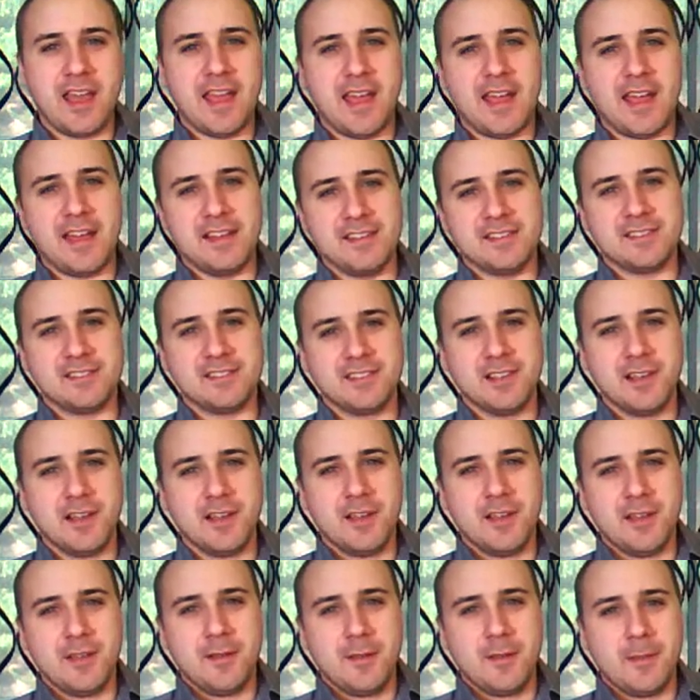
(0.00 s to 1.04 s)
as
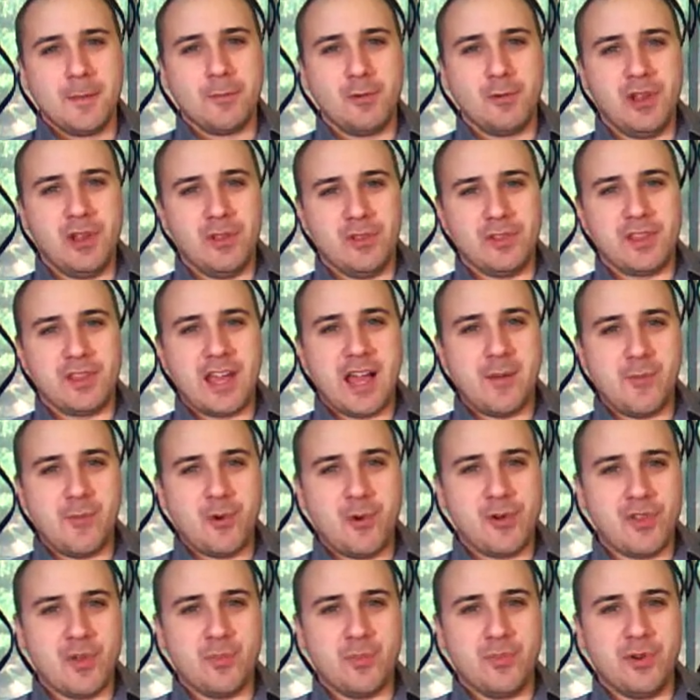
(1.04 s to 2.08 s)
we got
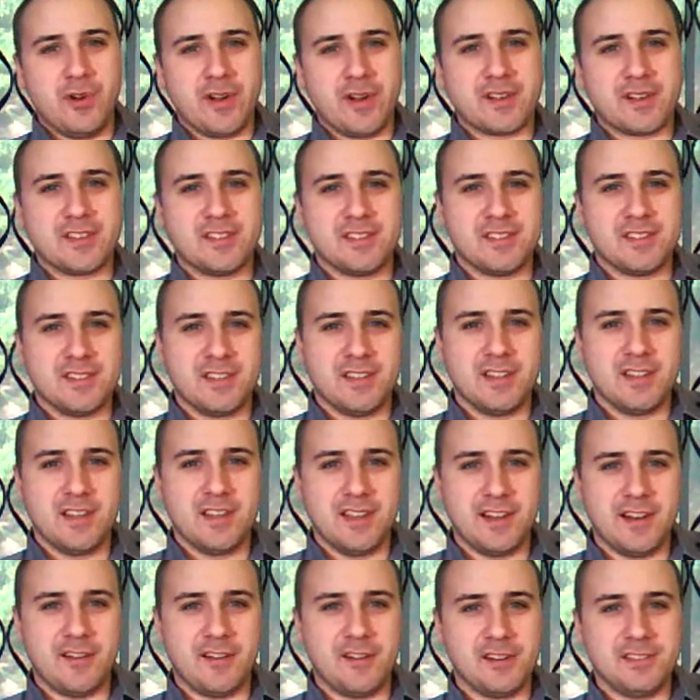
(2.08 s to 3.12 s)
more of the books
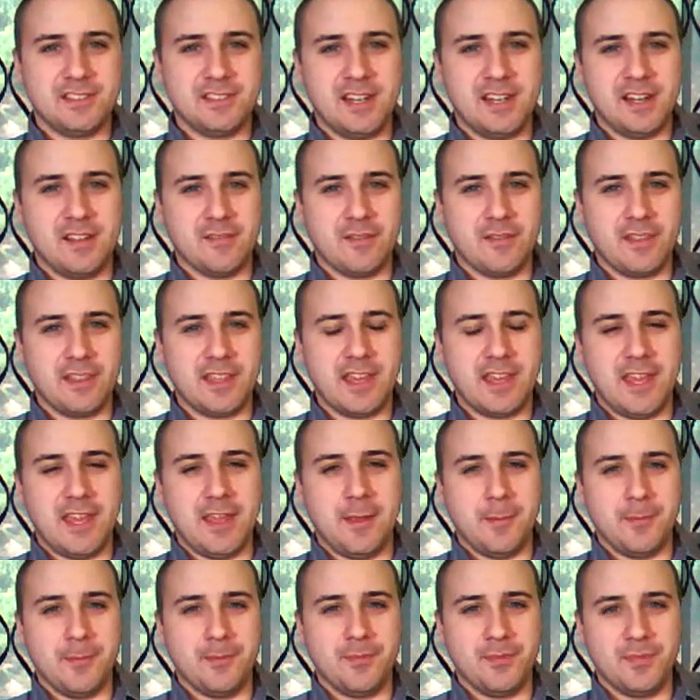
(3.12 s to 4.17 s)
and our understanding of the
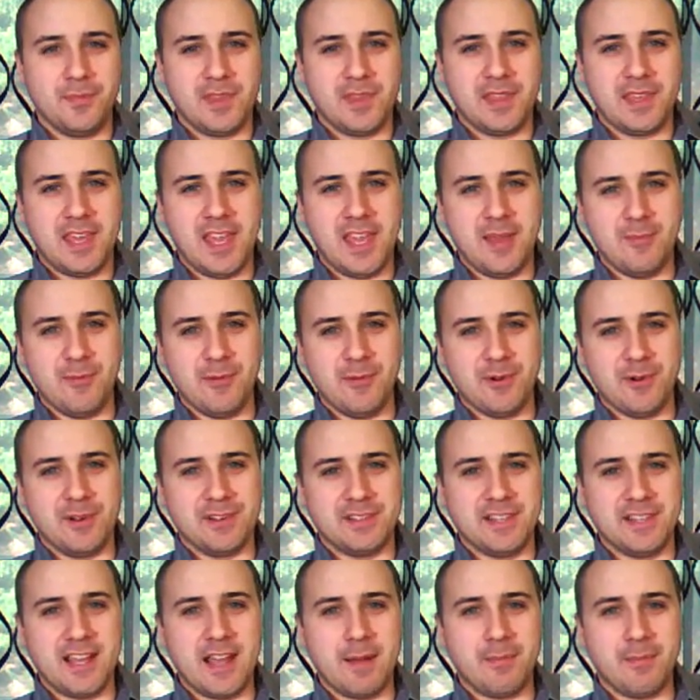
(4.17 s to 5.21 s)
game became more
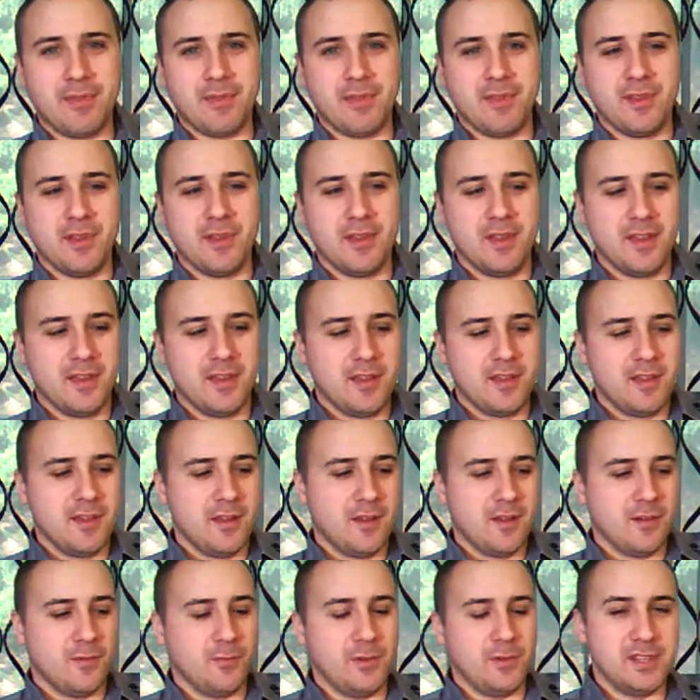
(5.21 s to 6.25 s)
in depth,
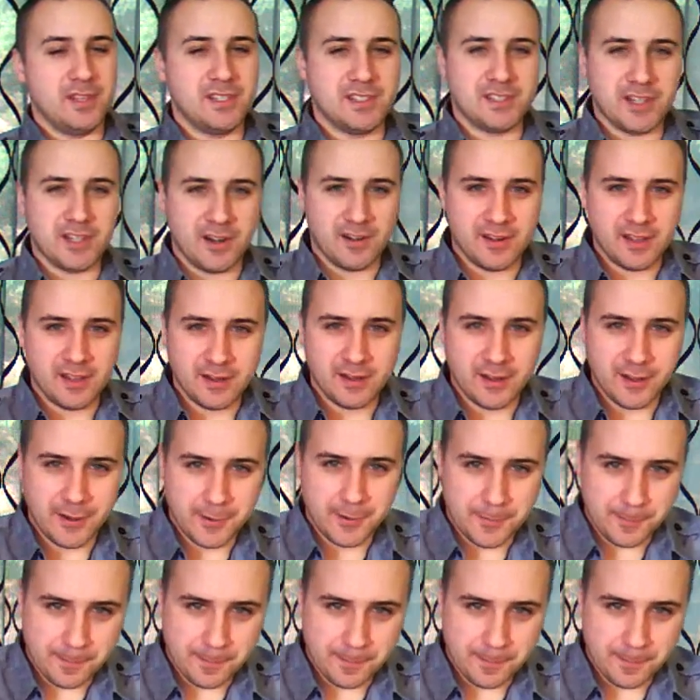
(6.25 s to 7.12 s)
we started